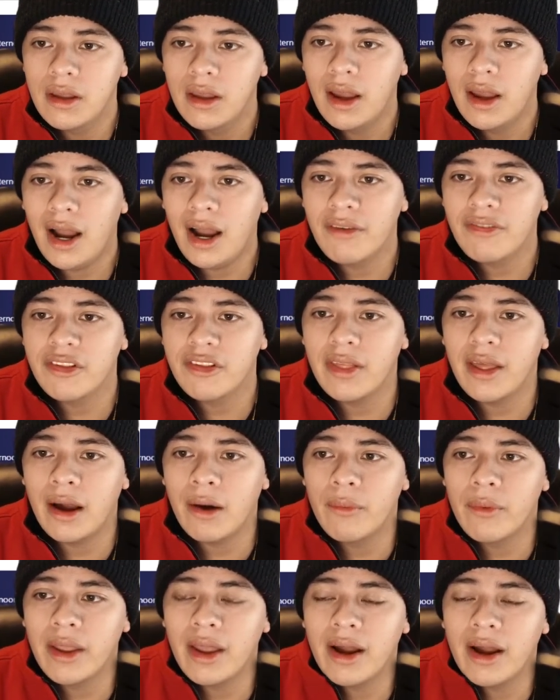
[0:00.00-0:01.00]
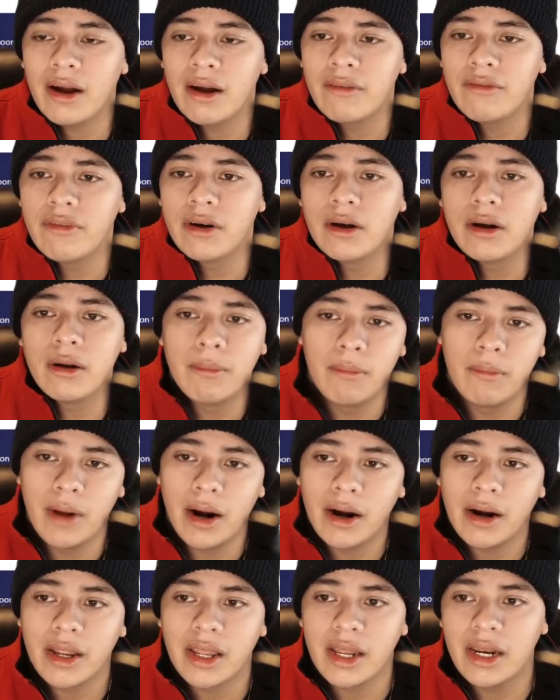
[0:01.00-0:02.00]
After that, we have
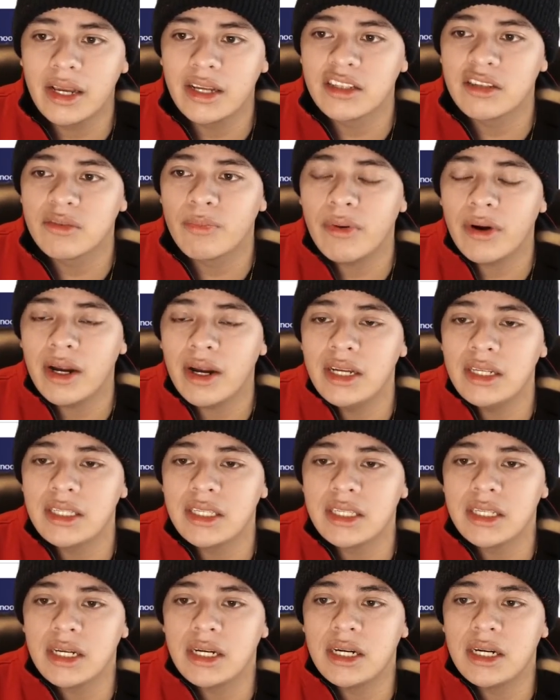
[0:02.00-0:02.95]
American Express.